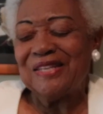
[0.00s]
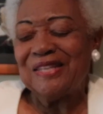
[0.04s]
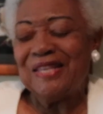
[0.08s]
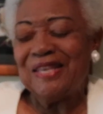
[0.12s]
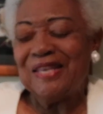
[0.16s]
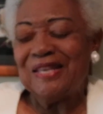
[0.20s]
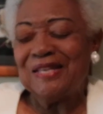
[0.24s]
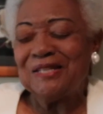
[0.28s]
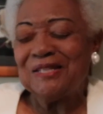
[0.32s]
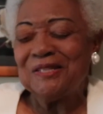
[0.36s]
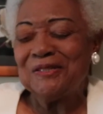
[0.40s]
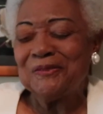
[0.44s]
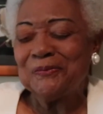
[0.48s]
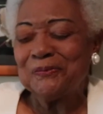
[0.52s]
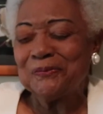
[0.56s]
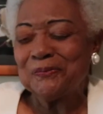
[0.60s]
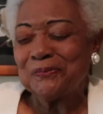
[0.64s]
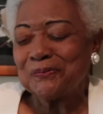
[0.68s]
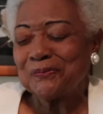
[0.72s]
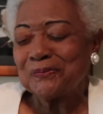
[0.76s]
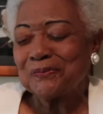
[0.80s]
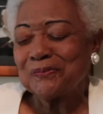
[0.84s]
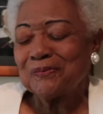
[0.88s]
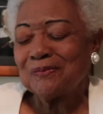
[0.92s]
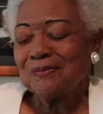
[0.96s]
Yeah.
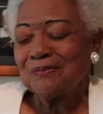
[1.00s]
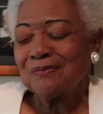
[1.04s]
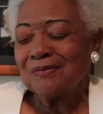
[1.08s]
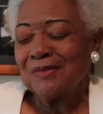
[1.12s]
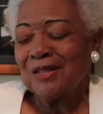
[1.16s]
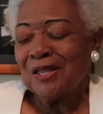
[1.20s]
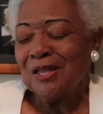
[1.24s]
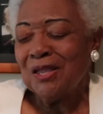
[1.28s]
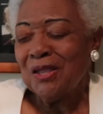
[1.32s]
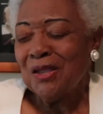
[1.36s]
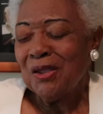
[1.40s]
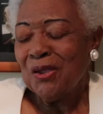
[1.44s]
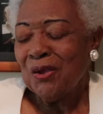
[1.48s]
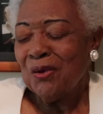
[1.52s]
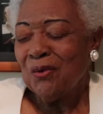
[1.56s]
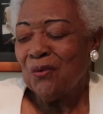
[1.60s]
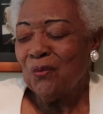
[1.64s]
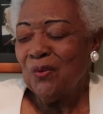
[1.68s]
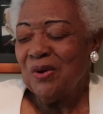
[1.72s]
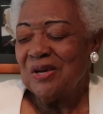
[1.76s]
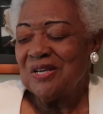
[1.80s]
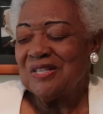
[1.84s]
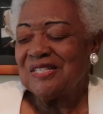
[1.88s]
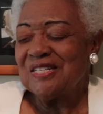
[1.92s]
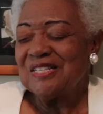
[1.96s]

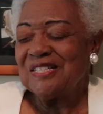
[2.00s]
Well,